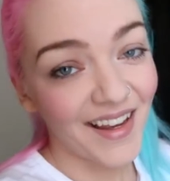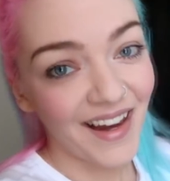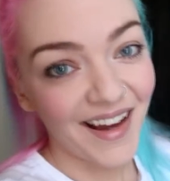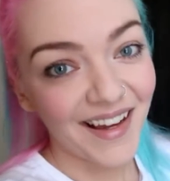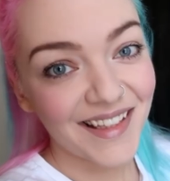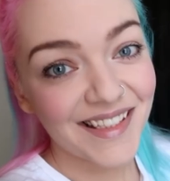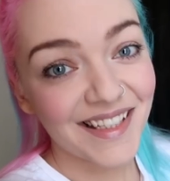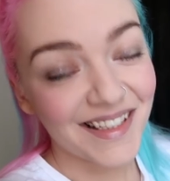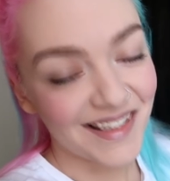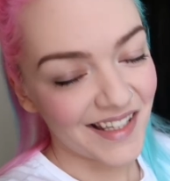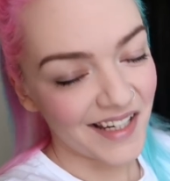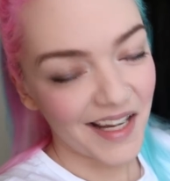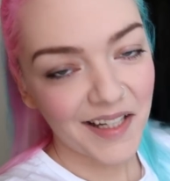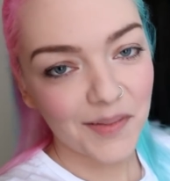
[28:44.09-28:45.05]
Hey guys,
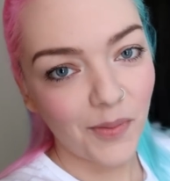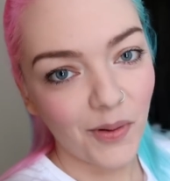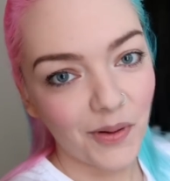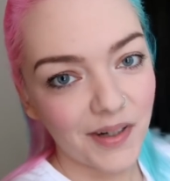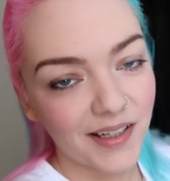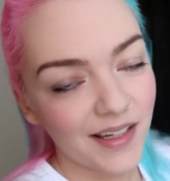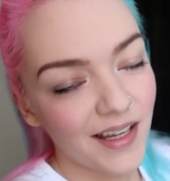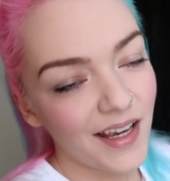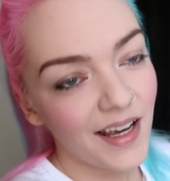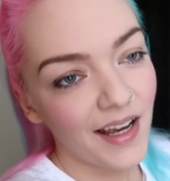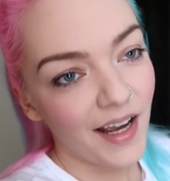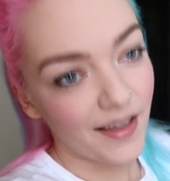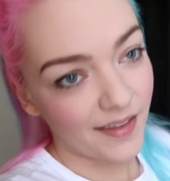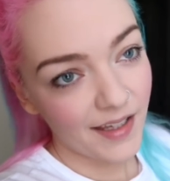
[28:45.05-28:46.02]
it's the next morning.
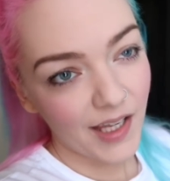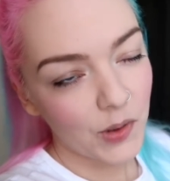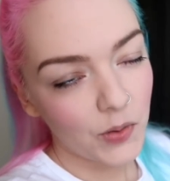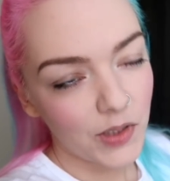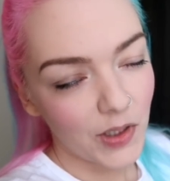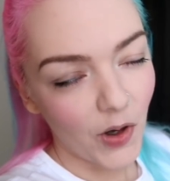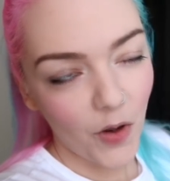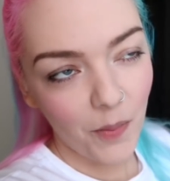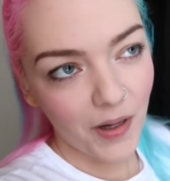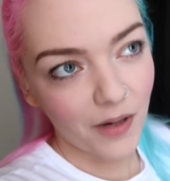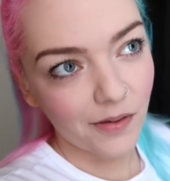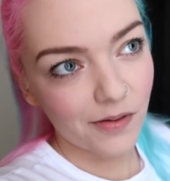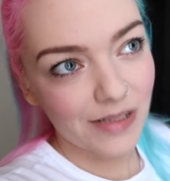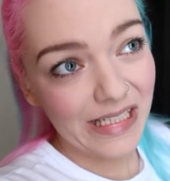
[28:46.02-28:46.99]
I think I only got
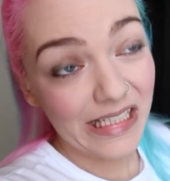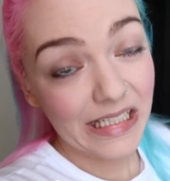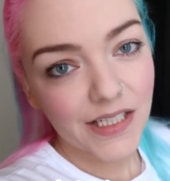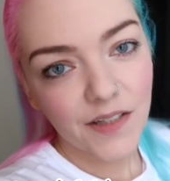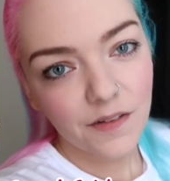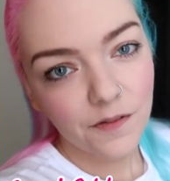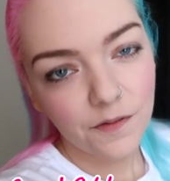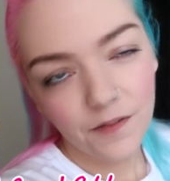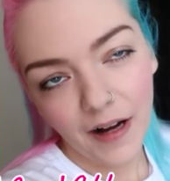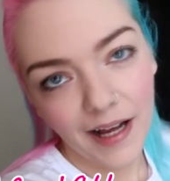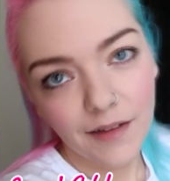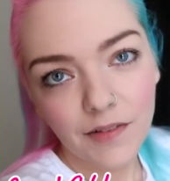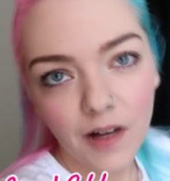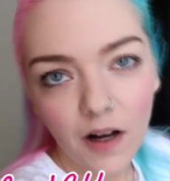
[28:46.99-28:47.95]
about
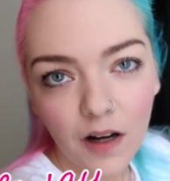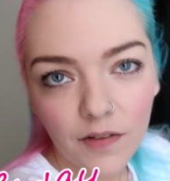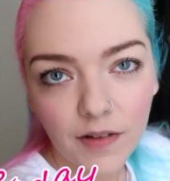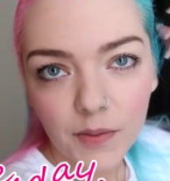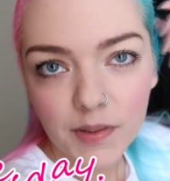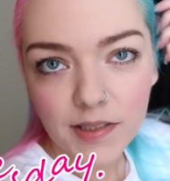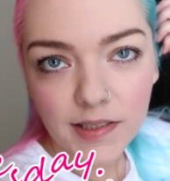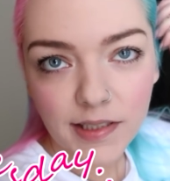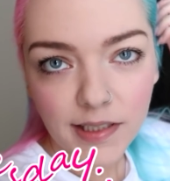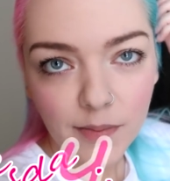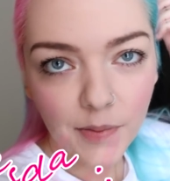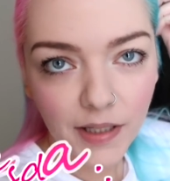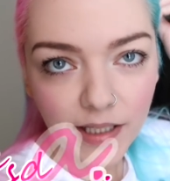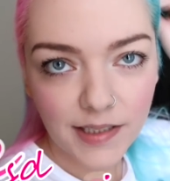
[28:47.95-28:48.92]
5.5 hours
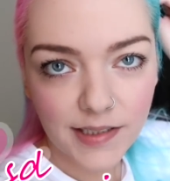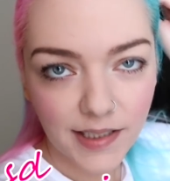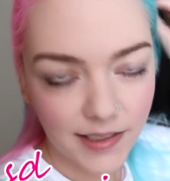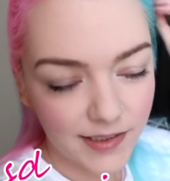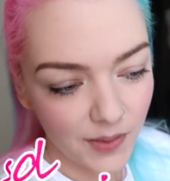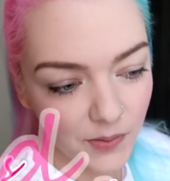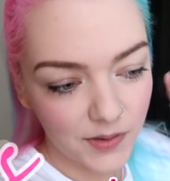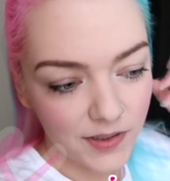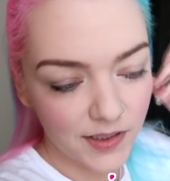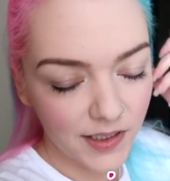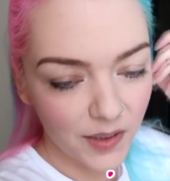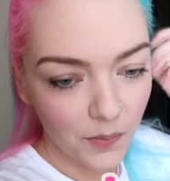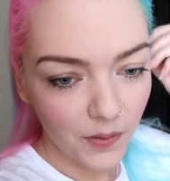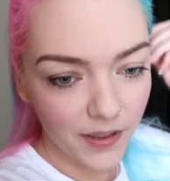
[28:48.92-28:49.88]
sleep, like 6 hours
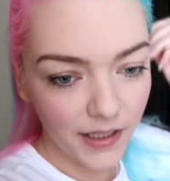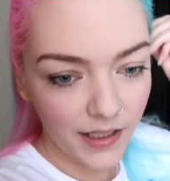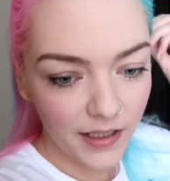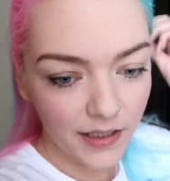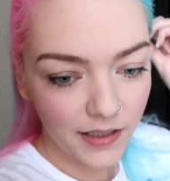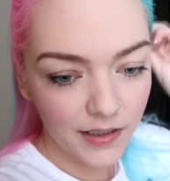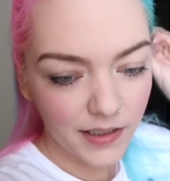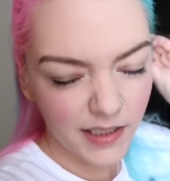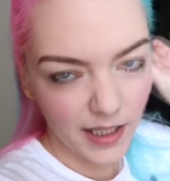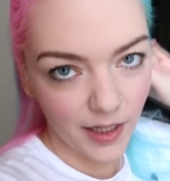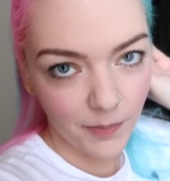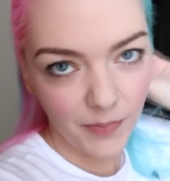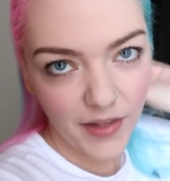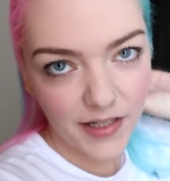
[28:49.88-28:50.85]
sleep. Like,
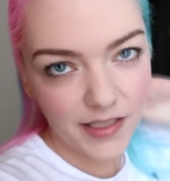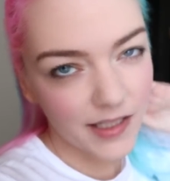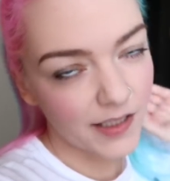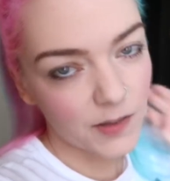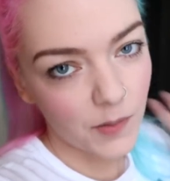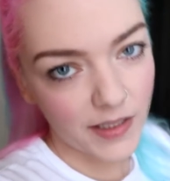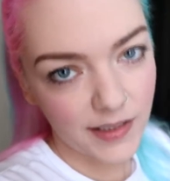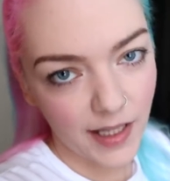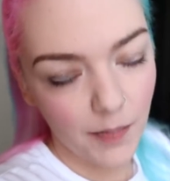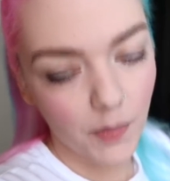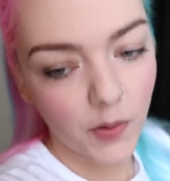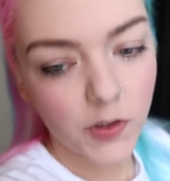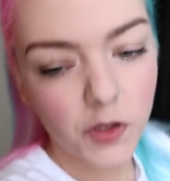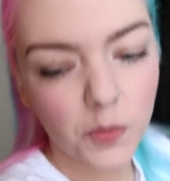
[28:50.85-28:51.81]
yeah, I didn't expect to
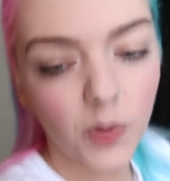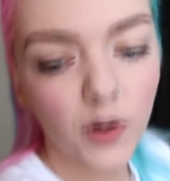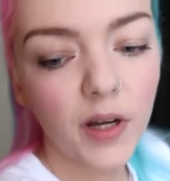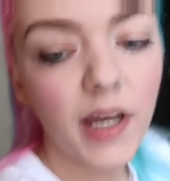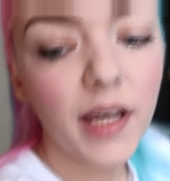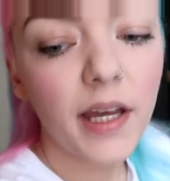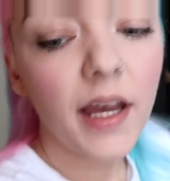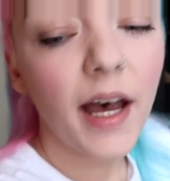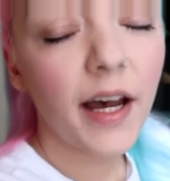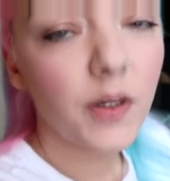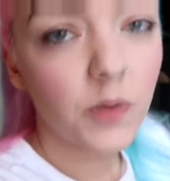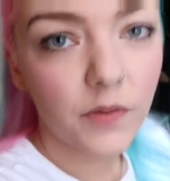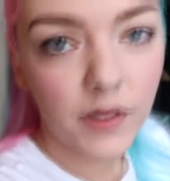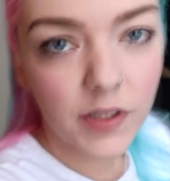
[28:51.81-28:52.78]
get much, but
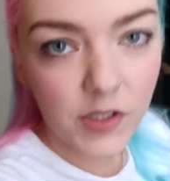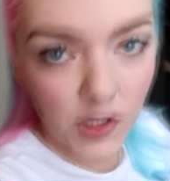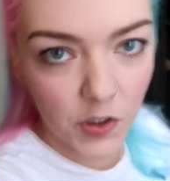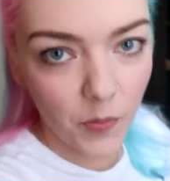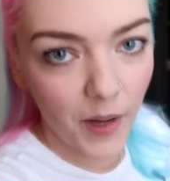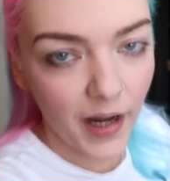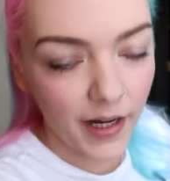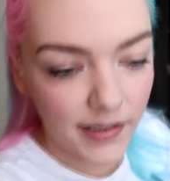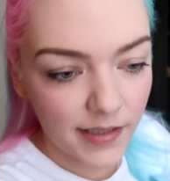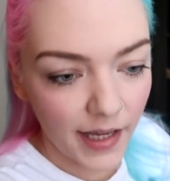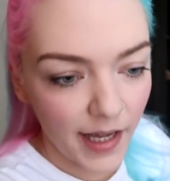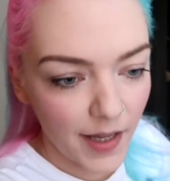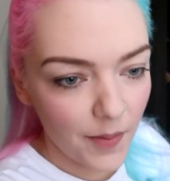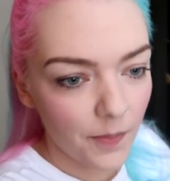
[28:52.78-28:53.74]
I don't feel too
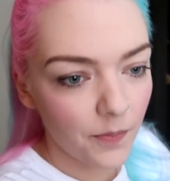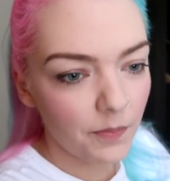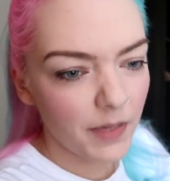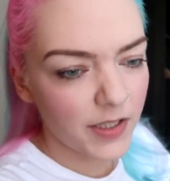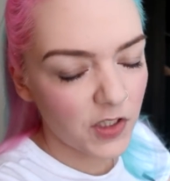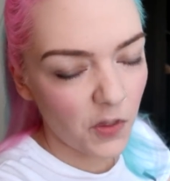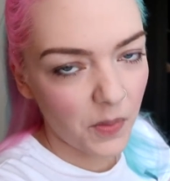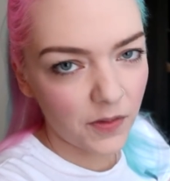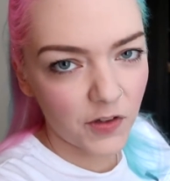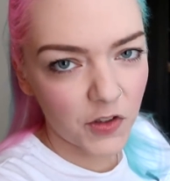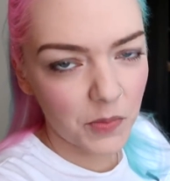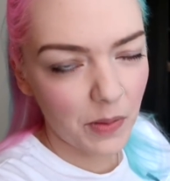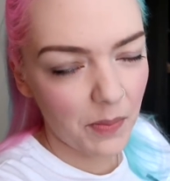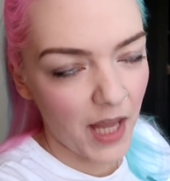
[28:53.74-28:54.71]
bad. My stomach
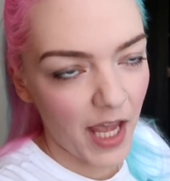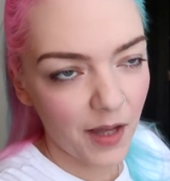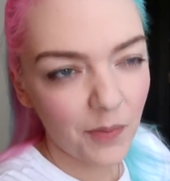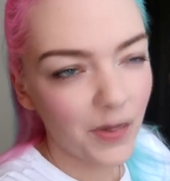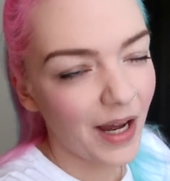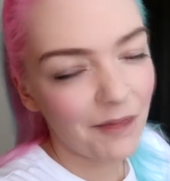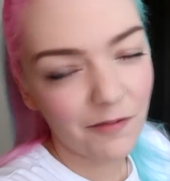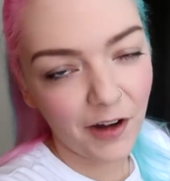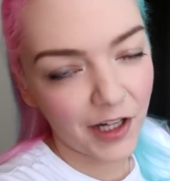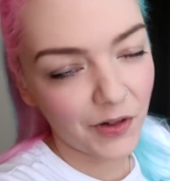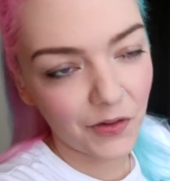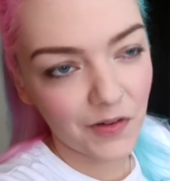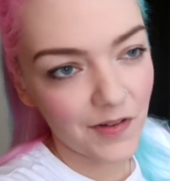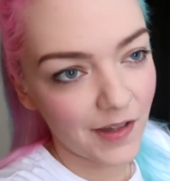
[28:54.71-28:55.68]
feels a bit bleh, but I'm
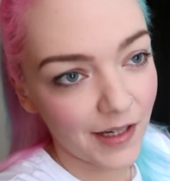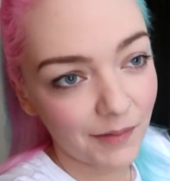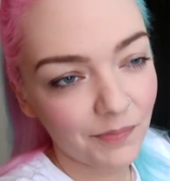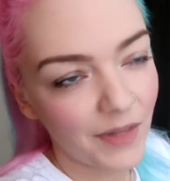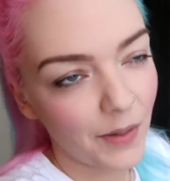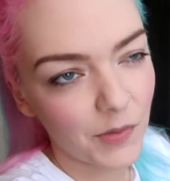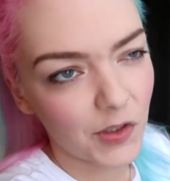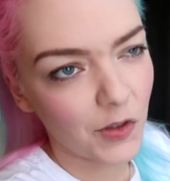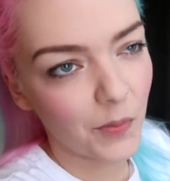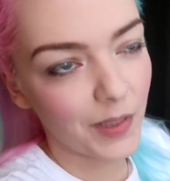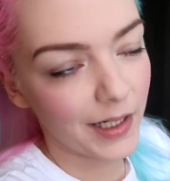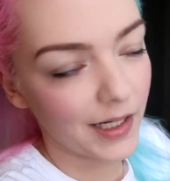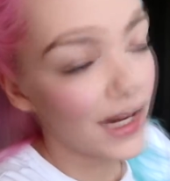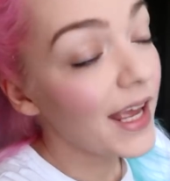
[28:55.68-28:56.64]
fine, honestly. I'm just
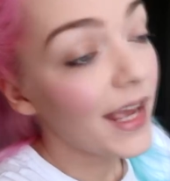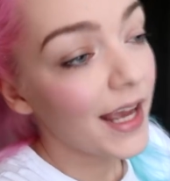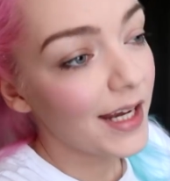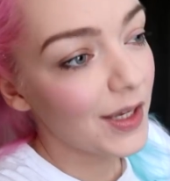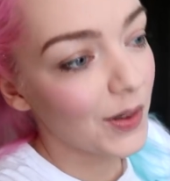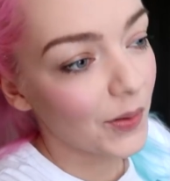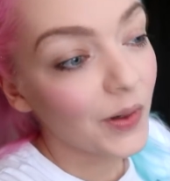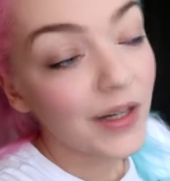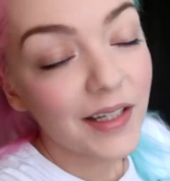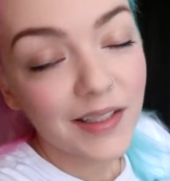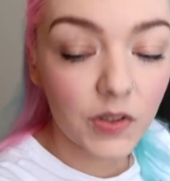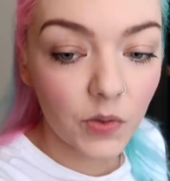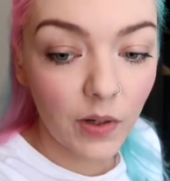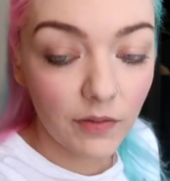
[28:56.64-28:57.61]
complaining. Anywho,
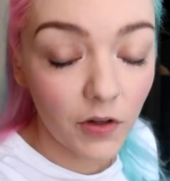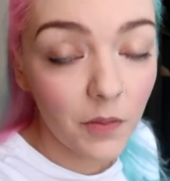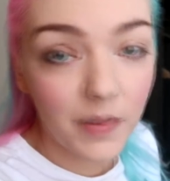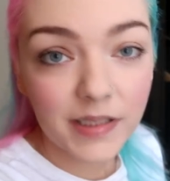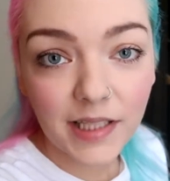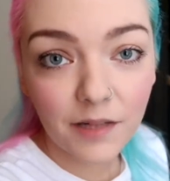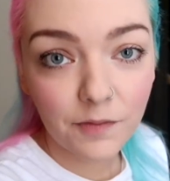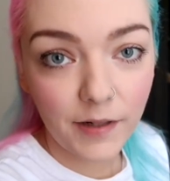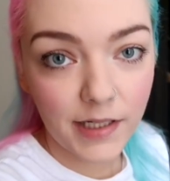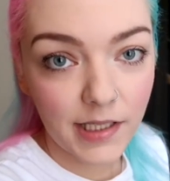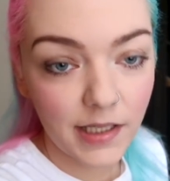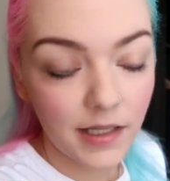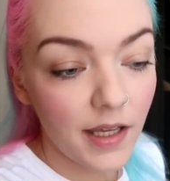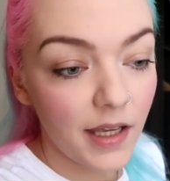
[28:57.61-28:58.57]
so I've got myself
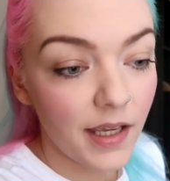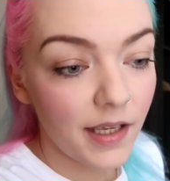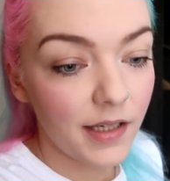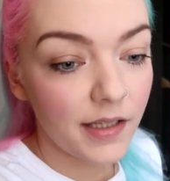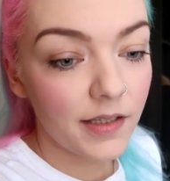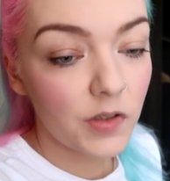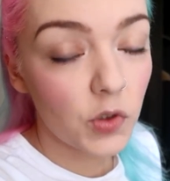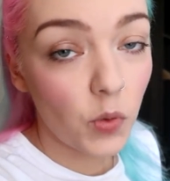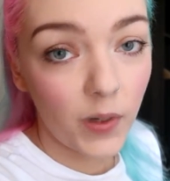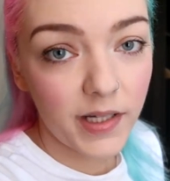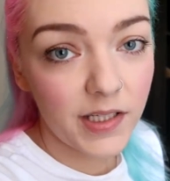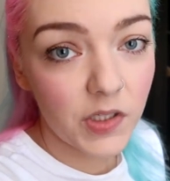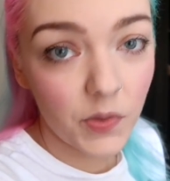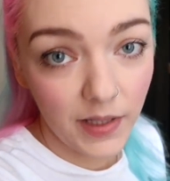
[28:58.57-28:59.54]
ready. It is
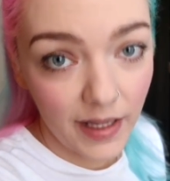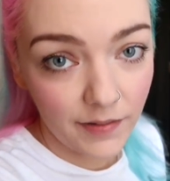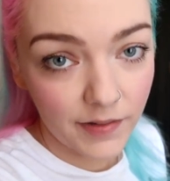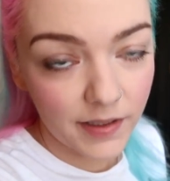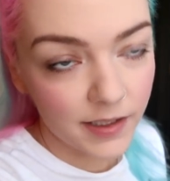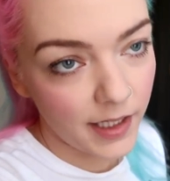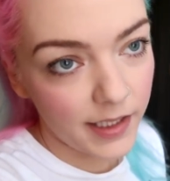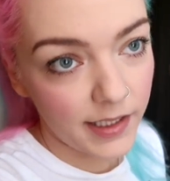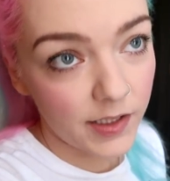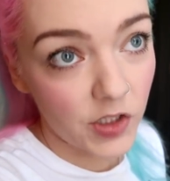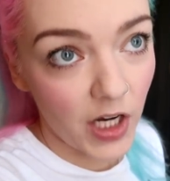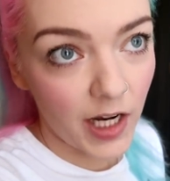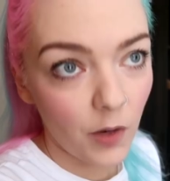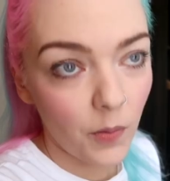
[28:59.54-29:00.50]
10:40 and I
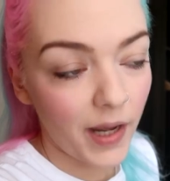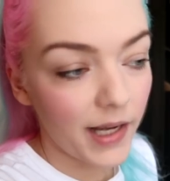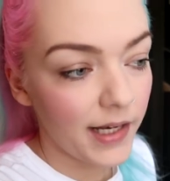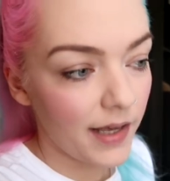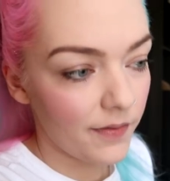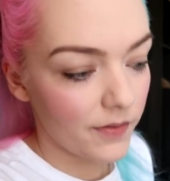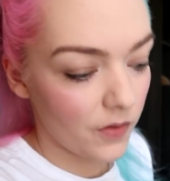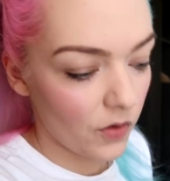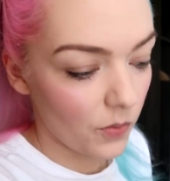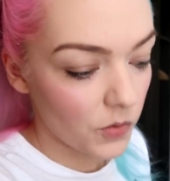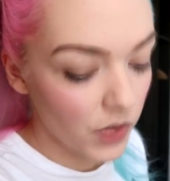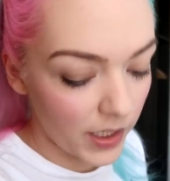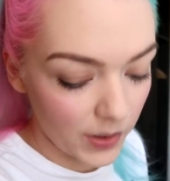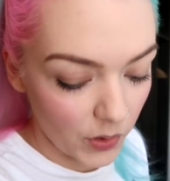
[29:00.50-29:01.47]
need out by 11, so
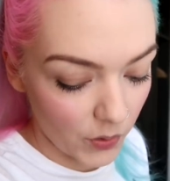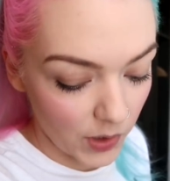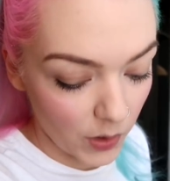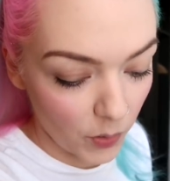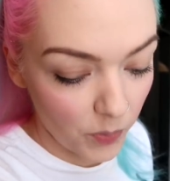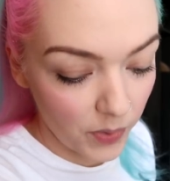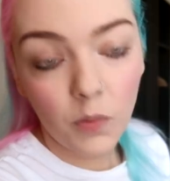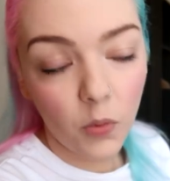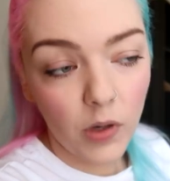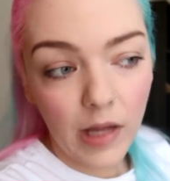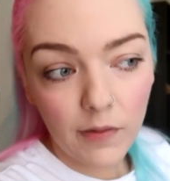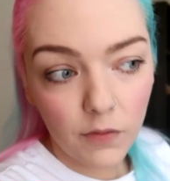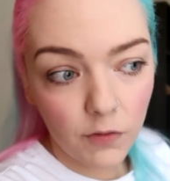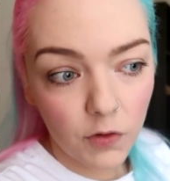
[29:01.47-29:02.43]
I'm trying to hurry up. They
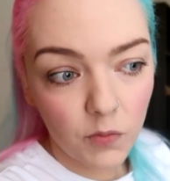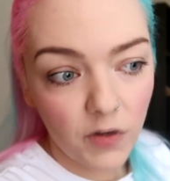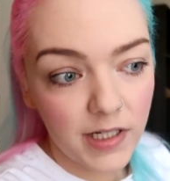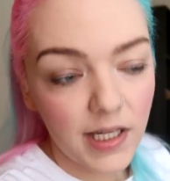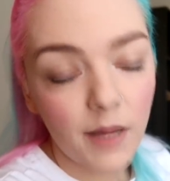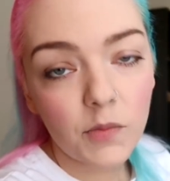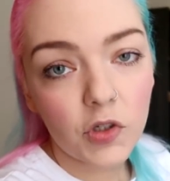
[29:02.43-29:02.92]
won't have a room ready.